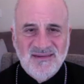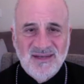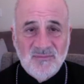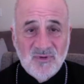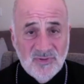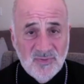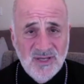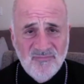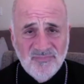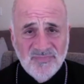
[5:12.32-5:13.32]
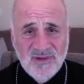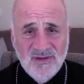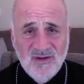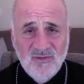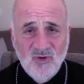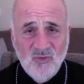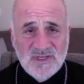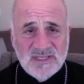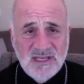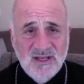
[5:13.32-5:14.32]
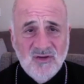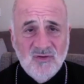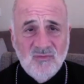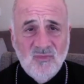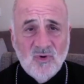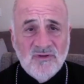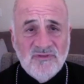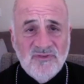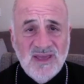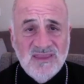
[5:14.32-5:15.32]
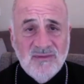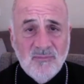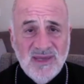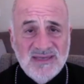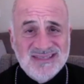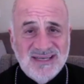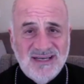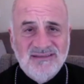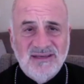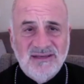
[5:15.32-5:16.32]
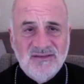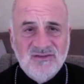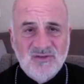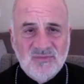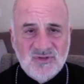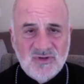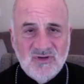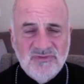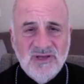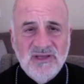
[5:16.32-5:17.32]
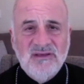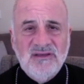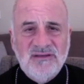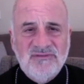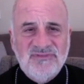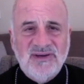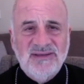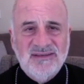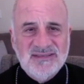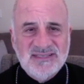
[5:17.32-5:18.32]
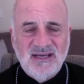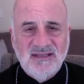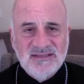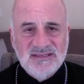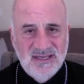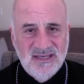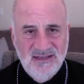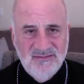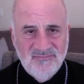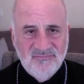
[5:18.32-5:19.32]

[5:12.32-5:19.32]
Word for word: Number 3. We'll be sending you more faith based content to observe and find solace in.